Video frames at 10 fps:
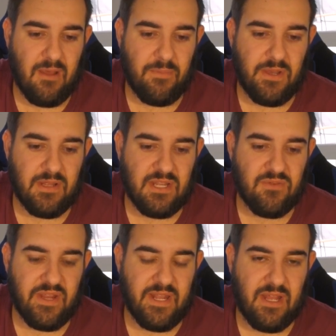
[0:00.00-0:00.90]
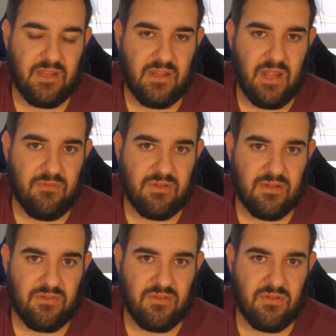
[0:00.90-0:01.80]
Apparently he tweeted out, you know, anyone
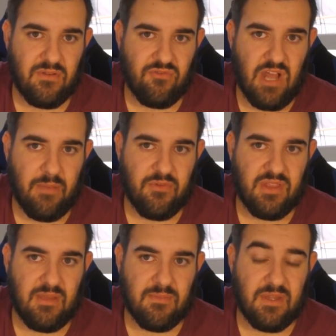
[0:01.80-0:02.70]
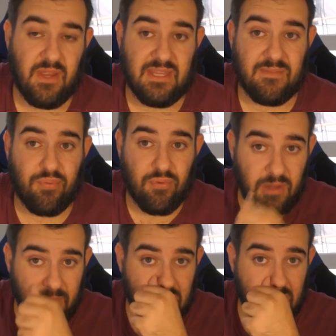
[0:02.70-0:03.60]
got drama with him, so he's pretty
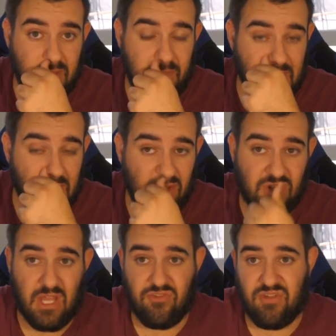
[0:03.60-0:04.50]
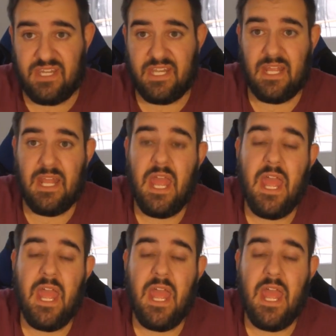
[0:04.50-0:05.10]
much going to be addressing it.